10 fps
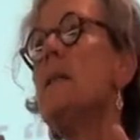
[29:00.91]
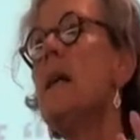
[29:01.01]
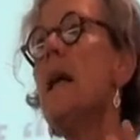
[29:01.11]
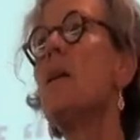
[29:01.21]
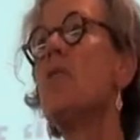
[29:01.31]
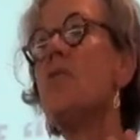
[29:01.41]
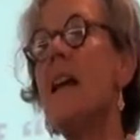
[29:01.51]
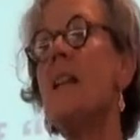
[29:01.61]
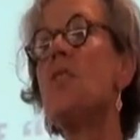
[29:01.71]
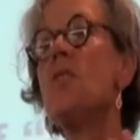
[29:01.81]
take a
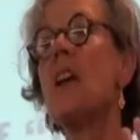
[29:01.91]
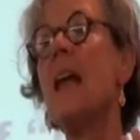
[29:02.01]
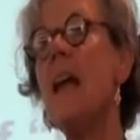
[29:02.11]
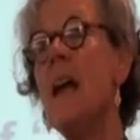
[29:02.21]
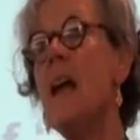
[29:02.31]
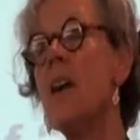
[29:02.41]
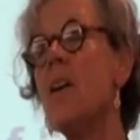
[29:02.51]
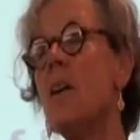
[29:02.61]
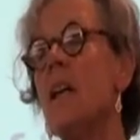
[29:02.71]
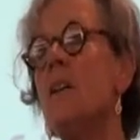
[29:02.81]
greater
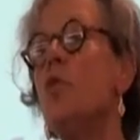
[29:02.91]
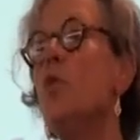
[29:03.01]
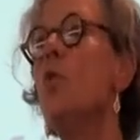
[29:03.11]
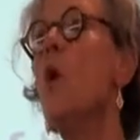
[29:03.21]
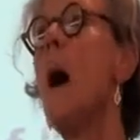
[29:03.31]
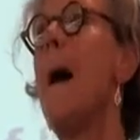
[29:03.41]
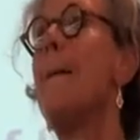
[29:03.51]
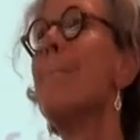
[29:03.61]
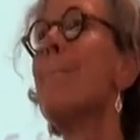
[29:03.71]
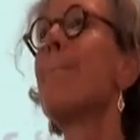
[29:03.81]
care into
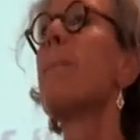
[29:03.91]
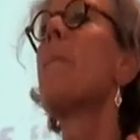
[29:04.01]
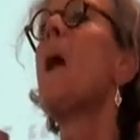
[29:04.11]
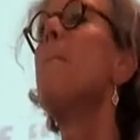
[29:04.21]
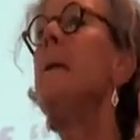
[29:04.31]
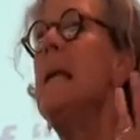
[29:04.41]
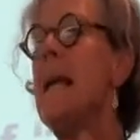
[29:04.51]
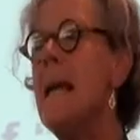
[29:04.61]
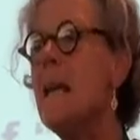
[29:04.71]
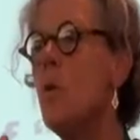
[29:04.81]

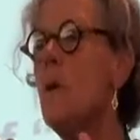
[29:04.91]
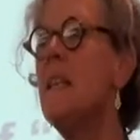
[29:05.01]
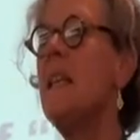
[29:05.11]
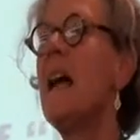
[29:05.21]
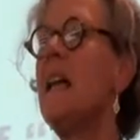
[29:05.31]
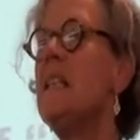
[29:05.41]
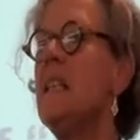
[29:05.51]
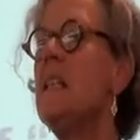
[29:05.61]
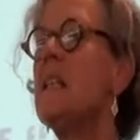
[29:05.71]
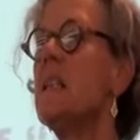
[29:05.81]
playing with the
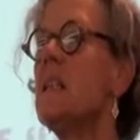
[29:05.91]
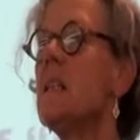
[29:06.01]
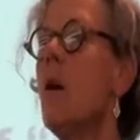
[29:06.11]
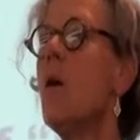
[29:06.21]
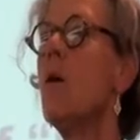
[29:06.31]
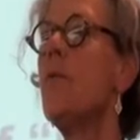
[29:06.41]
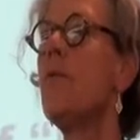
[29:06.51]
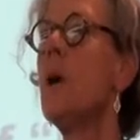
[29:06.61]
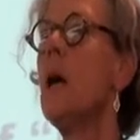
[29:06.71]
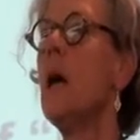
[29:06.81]
ideas of
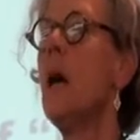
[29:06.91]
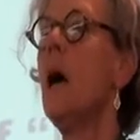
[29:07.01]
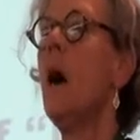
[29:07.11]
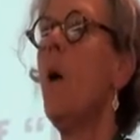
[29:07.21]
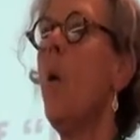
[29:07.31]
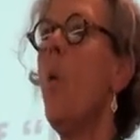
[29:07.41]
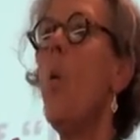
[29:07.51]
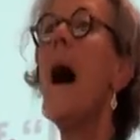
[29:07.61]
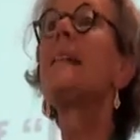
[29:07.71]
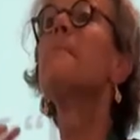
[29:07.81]

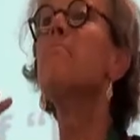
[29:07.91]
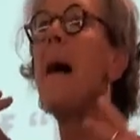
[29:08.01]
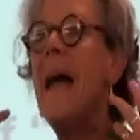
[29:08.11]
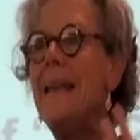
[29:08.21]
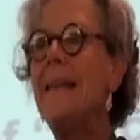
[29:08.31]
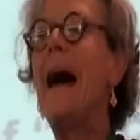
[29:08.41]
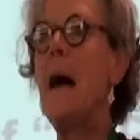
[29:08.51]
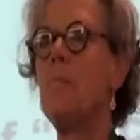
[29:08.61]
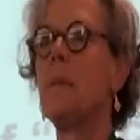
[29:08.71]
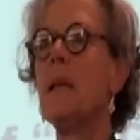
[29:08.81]
what might
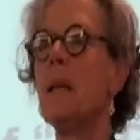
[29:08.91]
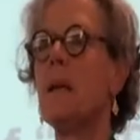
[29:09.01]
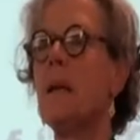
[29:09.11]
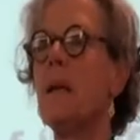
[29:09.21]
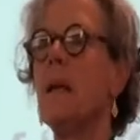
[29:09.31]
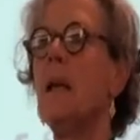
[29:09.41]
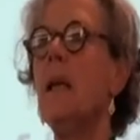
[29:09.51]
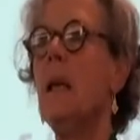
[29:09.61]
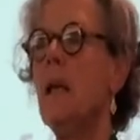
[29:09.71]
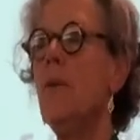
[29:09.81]
happen
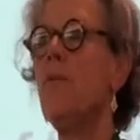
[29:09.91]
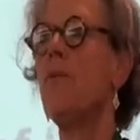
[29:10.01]
if